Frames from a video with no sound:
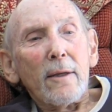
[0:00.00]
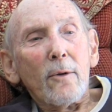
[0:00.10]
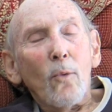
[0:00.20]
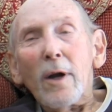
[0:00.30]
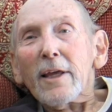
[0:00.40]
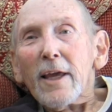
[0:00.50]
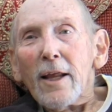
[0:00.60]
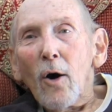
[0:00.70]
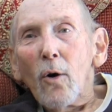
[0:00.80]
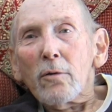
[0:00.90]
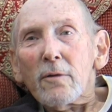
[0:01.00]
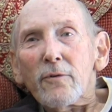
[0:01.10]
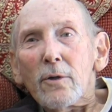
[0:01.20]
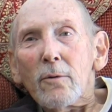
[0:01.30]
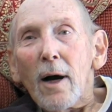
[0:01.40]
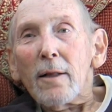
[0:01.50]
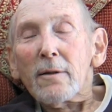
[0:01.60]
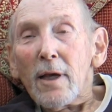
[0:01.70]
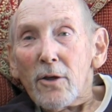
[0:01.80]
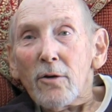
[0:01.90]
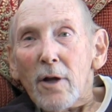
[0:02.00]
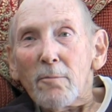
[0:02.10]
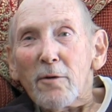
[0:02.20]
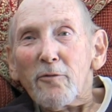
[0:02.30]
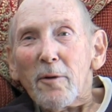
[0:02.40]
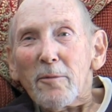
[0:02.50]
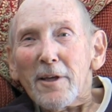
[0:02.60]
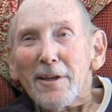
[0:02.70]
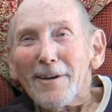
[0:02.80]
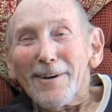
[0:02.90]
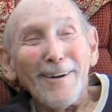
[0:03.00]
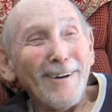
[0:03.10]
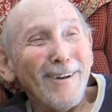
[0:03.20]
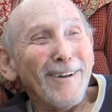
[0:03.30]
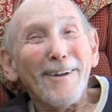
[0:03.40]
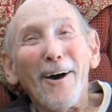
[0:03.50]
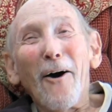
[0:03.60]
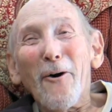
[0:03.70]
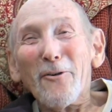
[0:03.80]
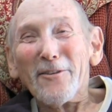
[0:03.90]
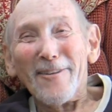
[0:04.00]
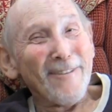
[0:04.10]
want to get a hold of you, I'll get your number from the hostess.